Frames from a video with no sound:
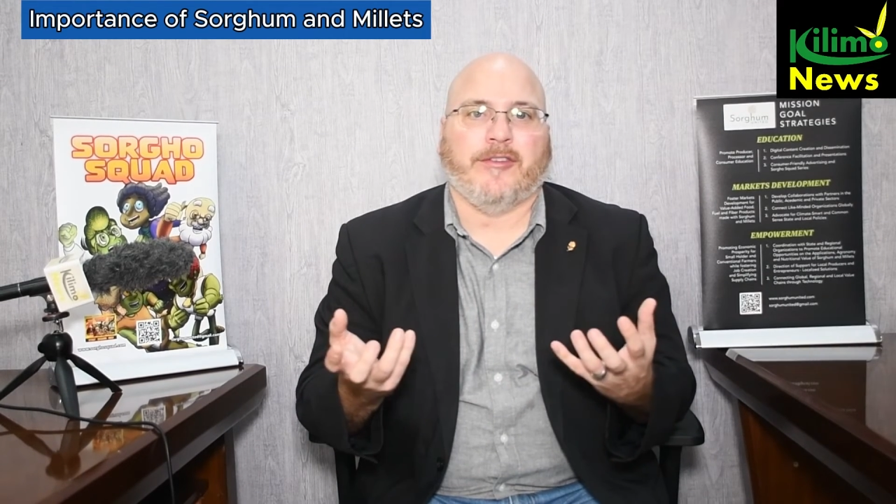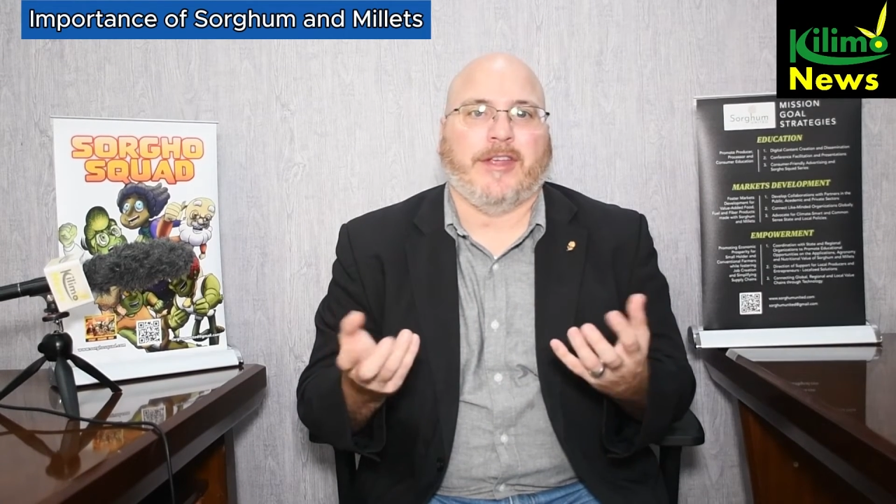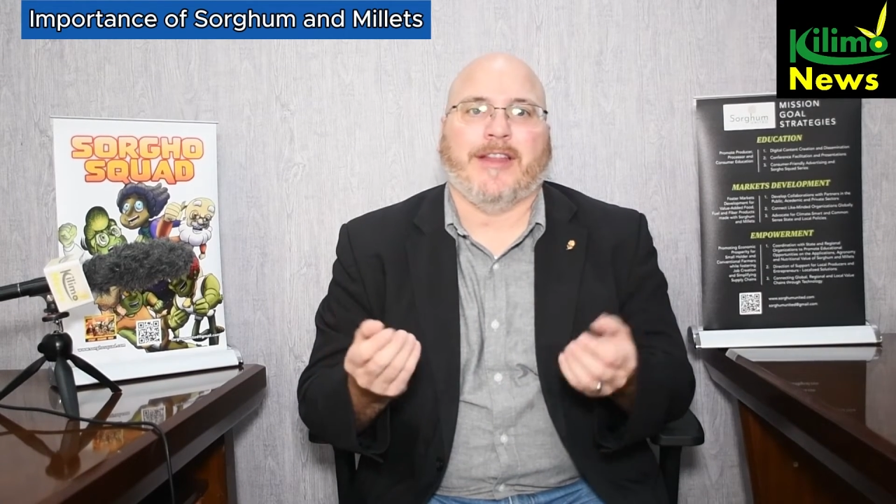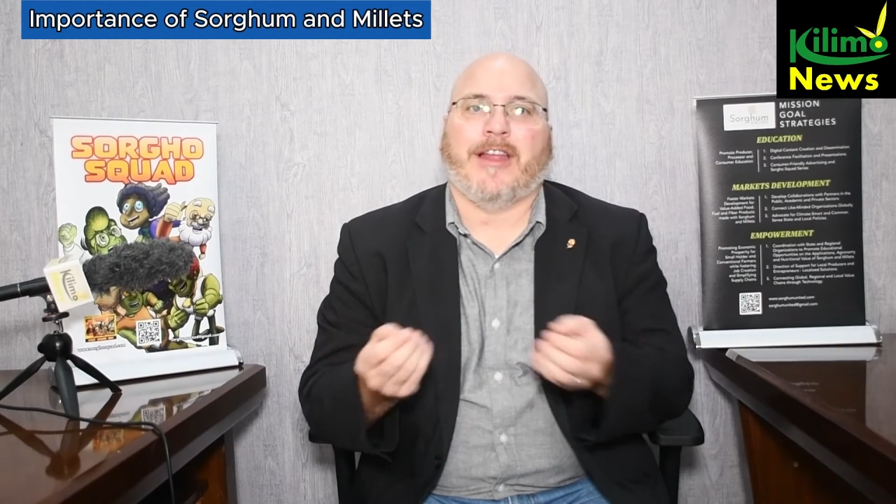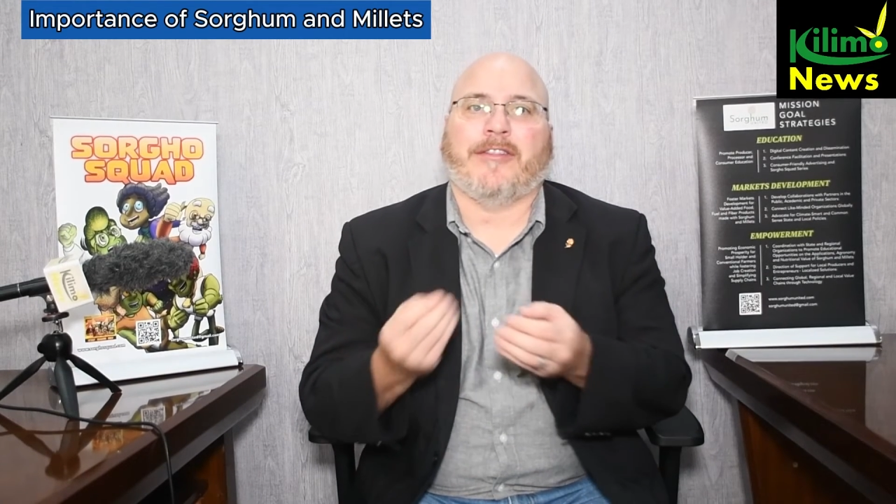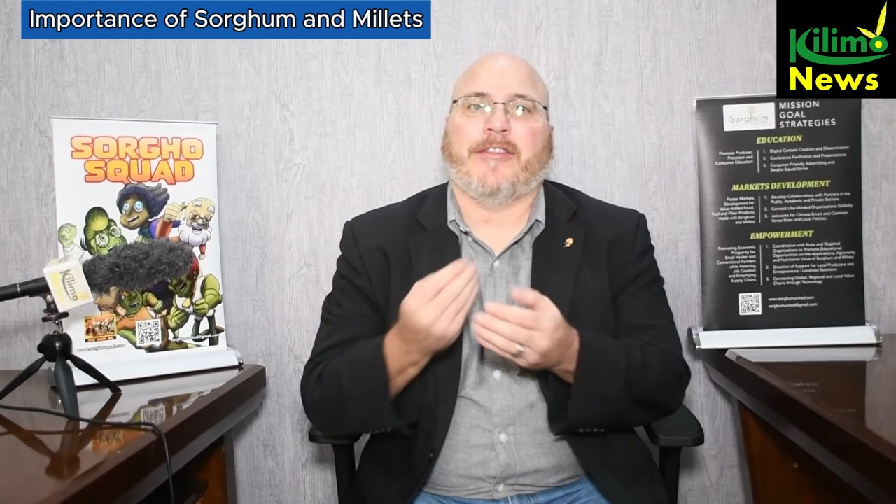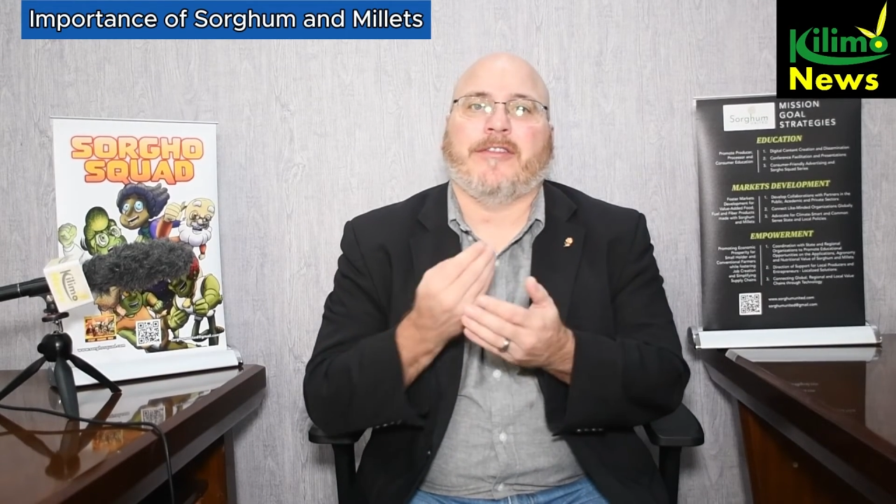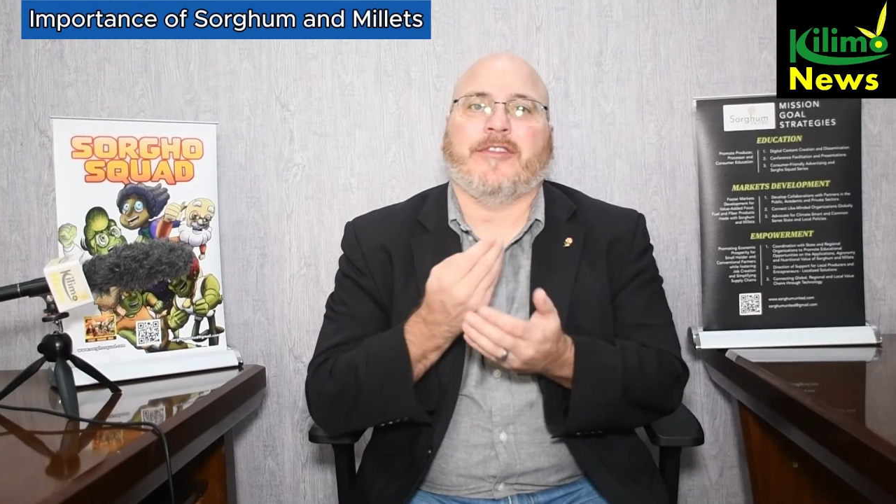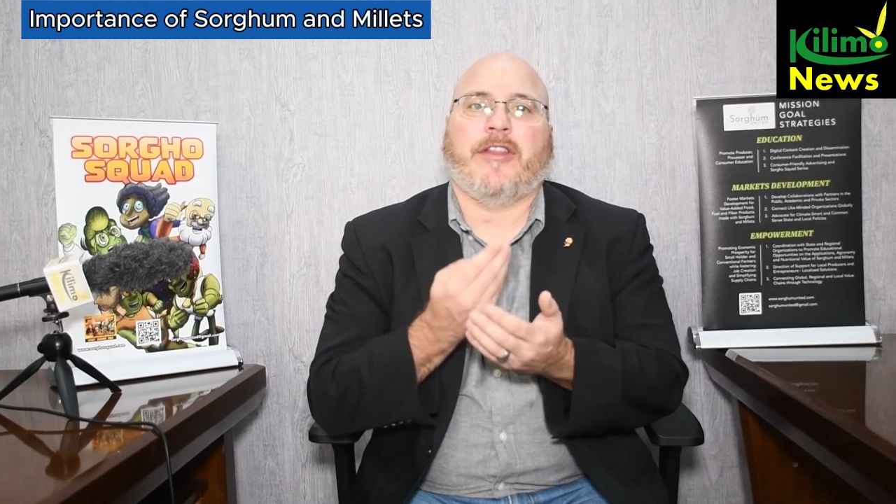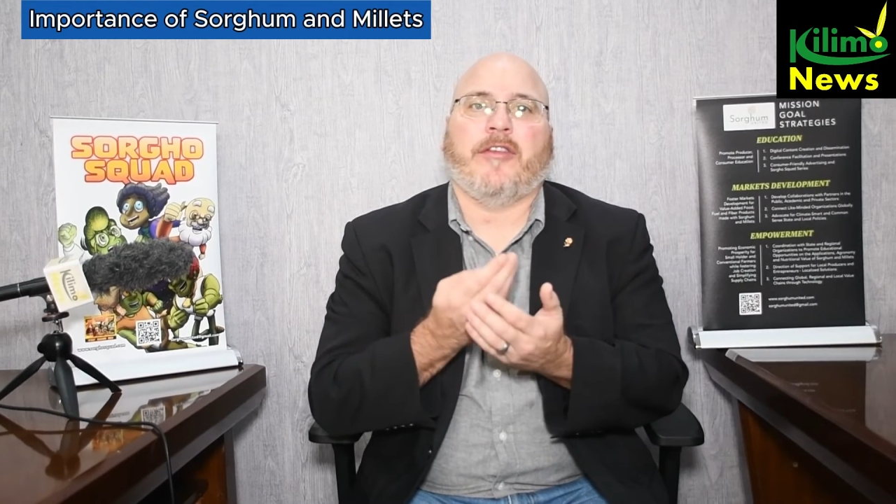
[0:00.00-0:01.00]
Again, not that
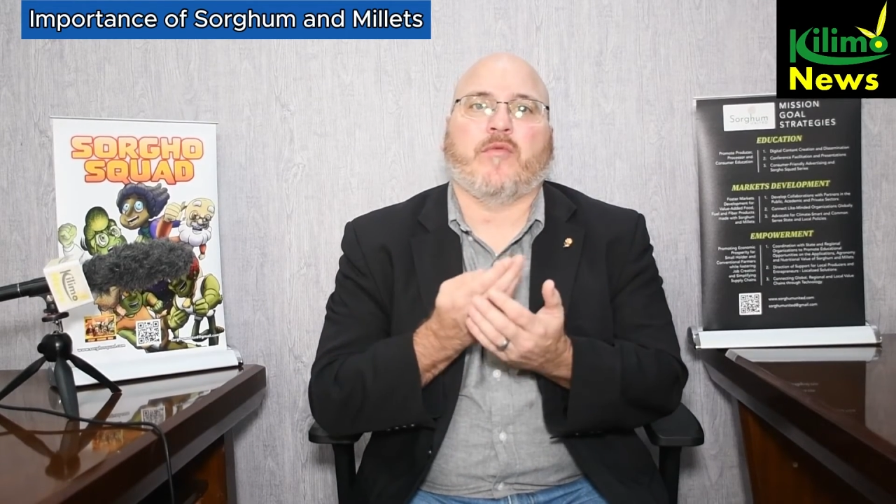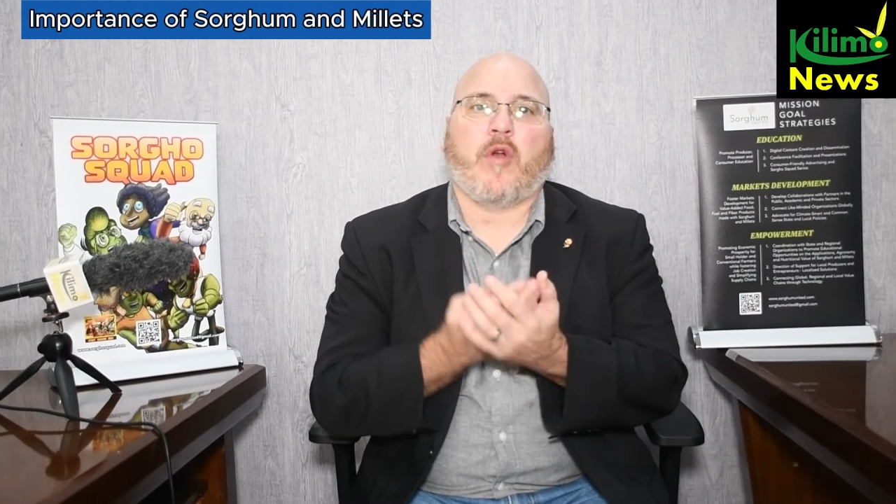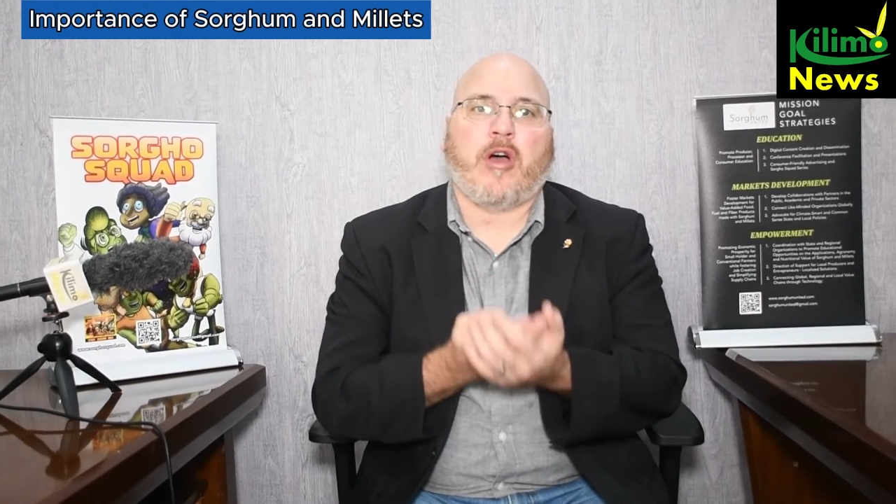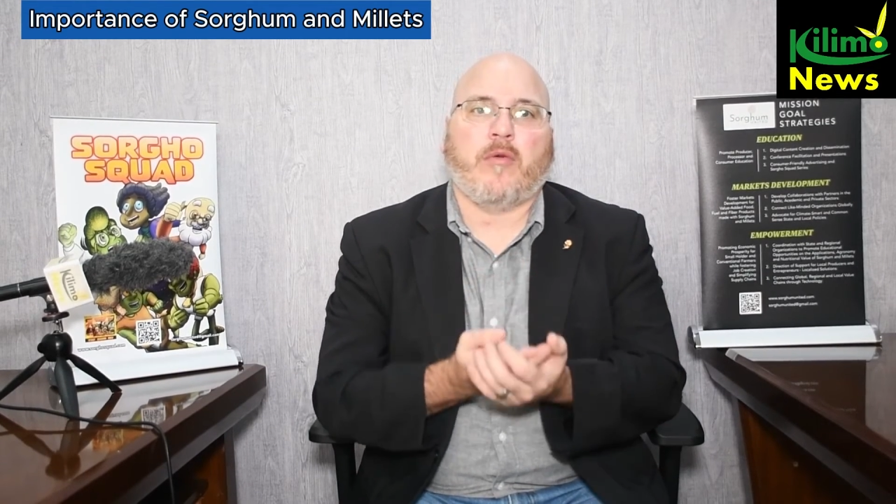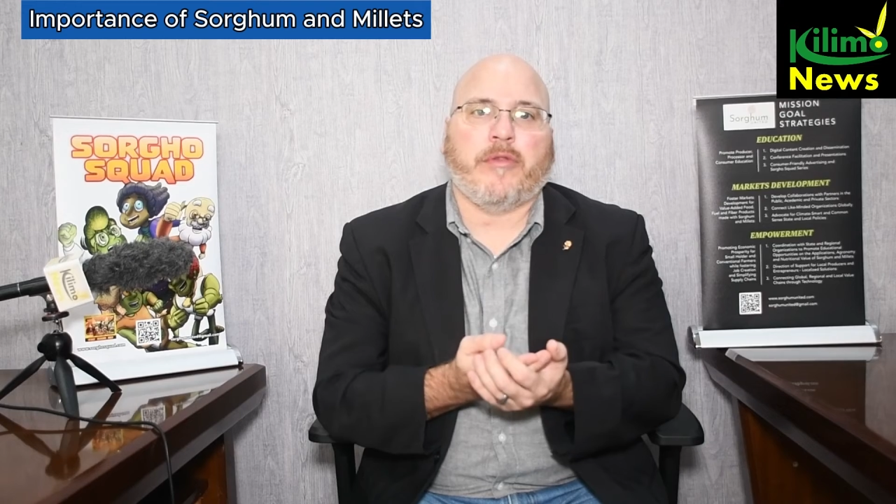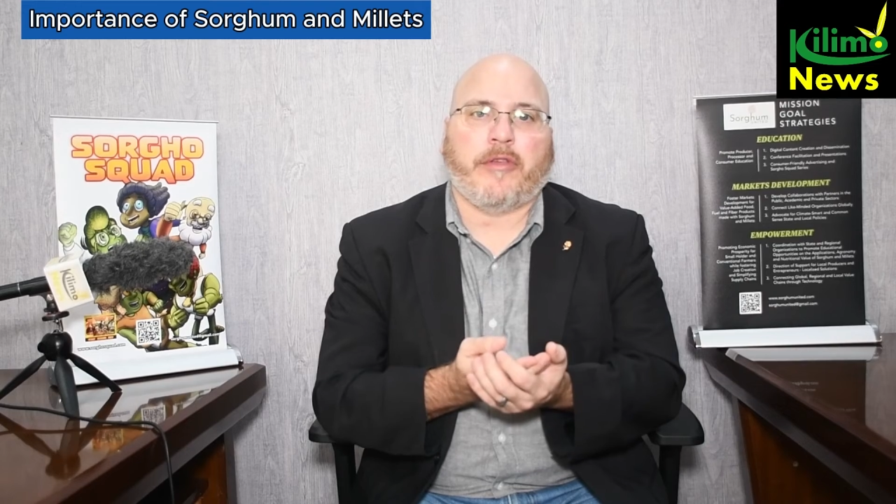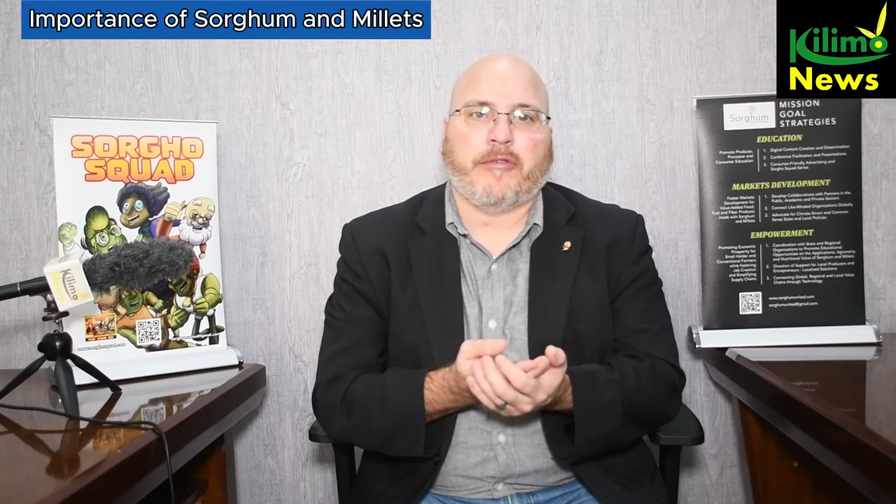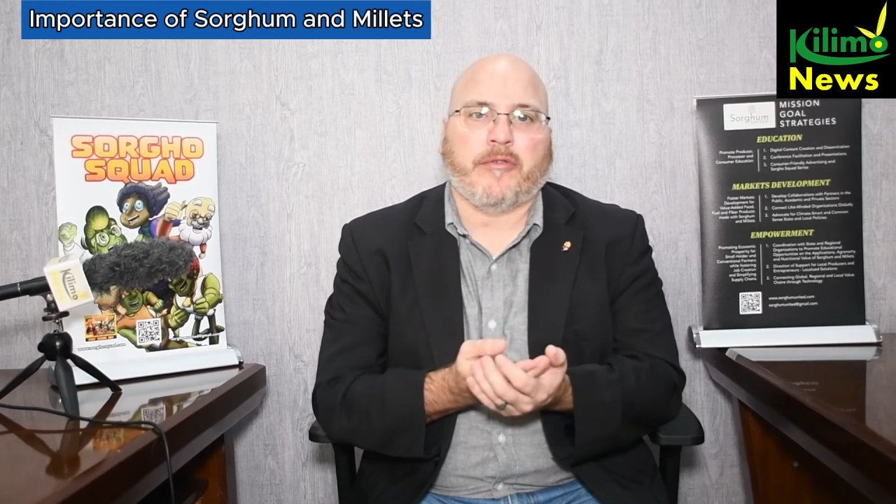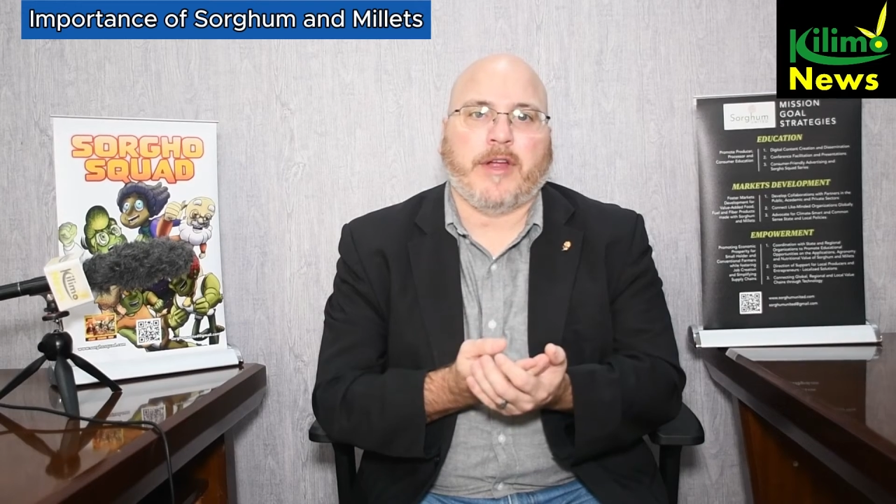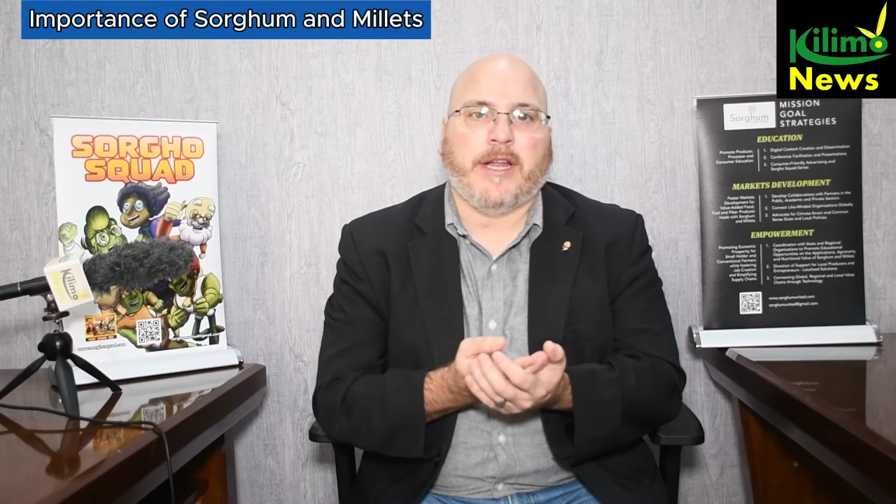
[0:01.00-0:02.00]
there's anything wrong with
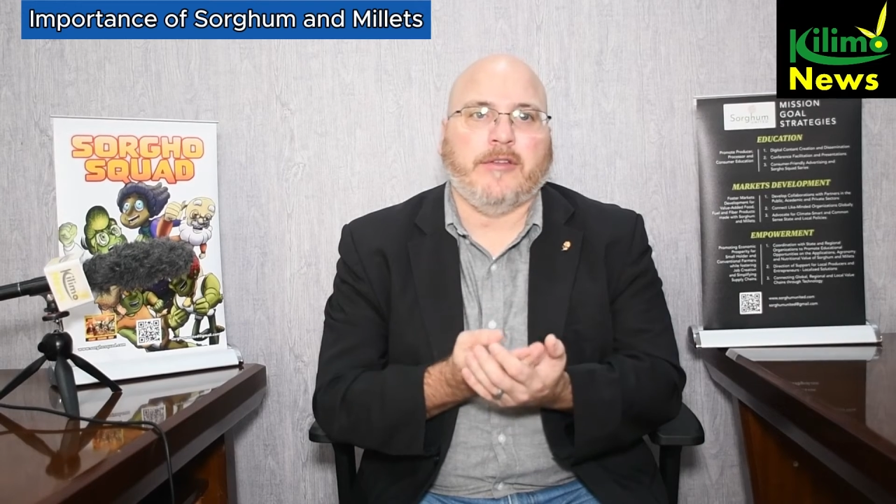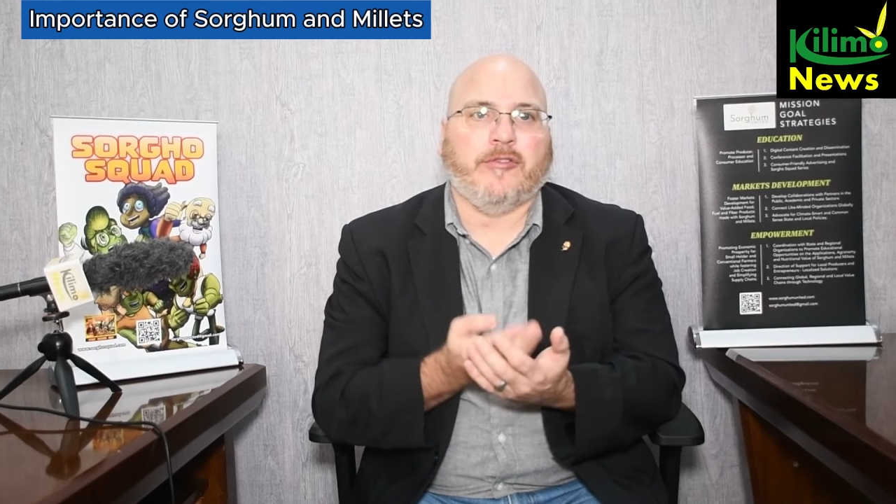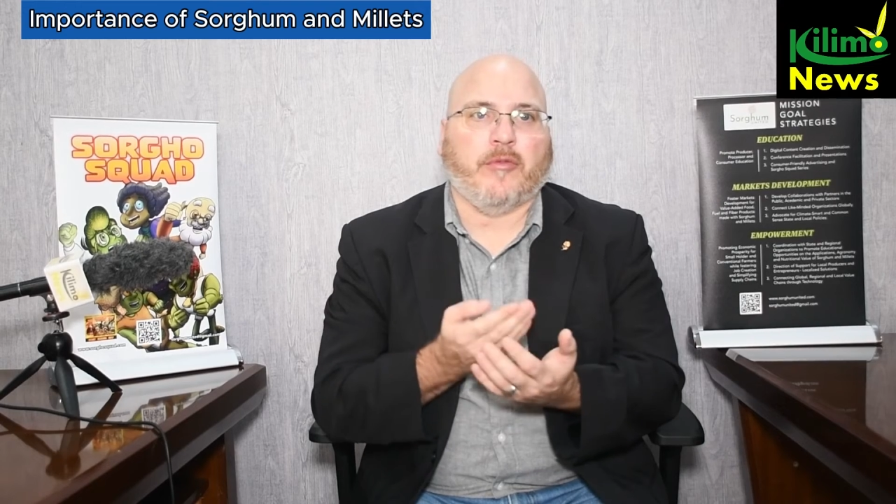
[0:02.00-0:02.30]
other grains,